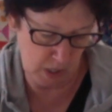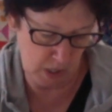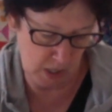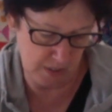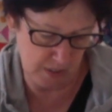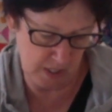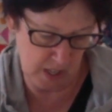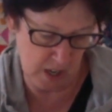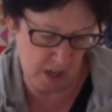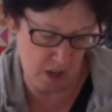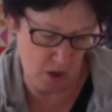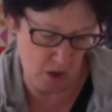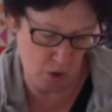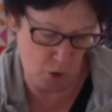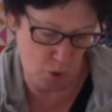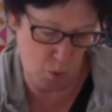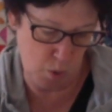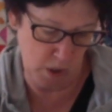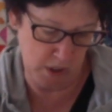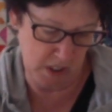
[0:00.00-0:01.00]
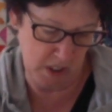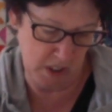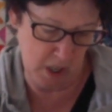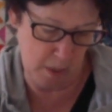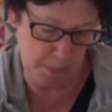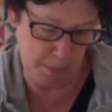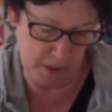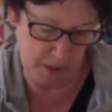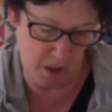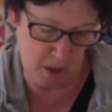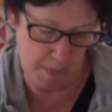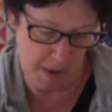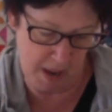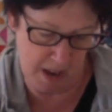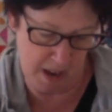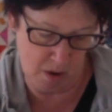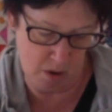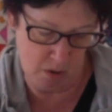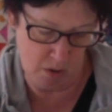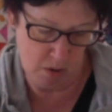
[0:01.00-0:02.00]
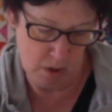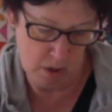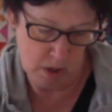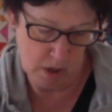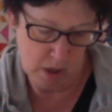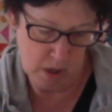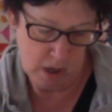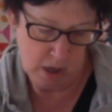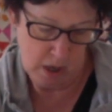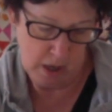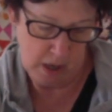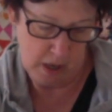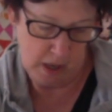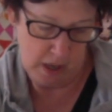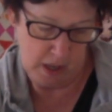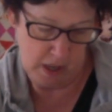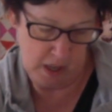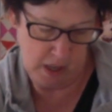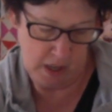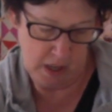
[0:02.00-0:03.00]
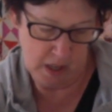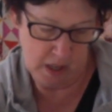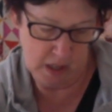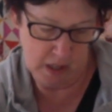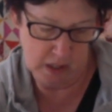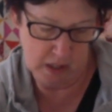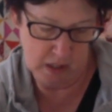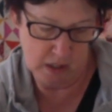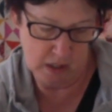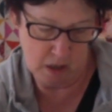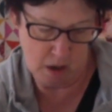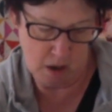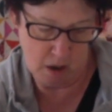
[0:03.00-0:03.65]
Then I'll quilt it up somehow and